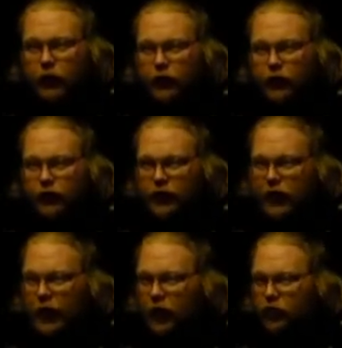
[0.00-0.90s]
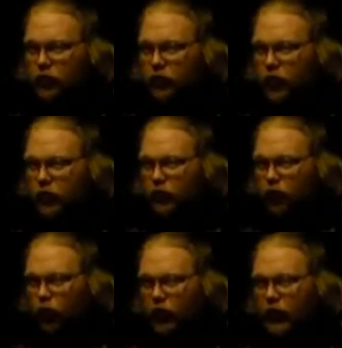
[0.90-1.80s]
to understand how you're
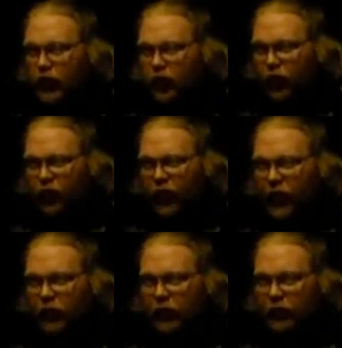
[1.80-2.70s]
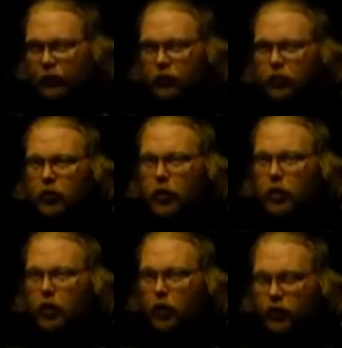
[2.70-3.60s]
working on a theta level
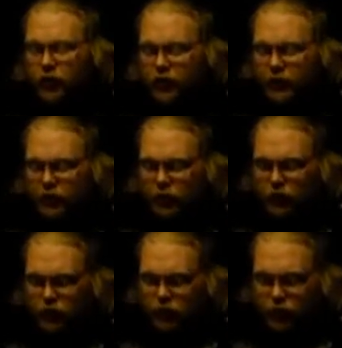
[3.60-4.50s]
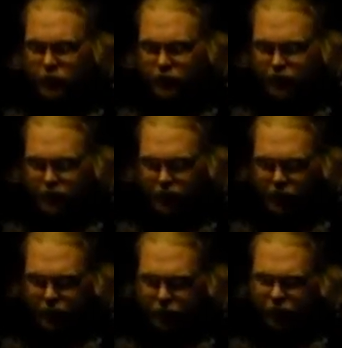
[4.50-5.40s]
with this
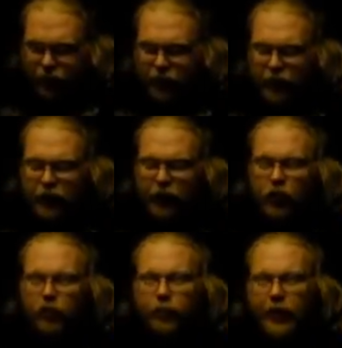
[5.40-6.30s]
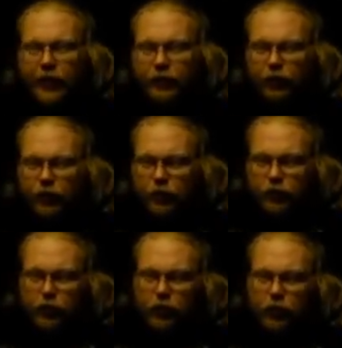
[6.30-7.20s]
double infinity going back and forth.